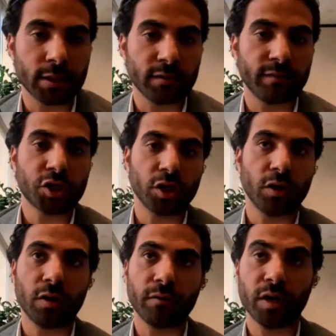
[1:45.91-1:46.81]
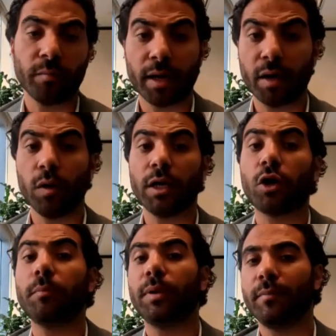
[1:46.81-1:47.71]
conventional offering, but it will
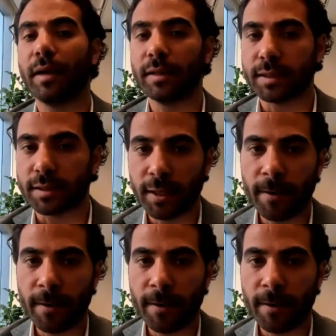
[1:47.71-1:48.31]
complement it.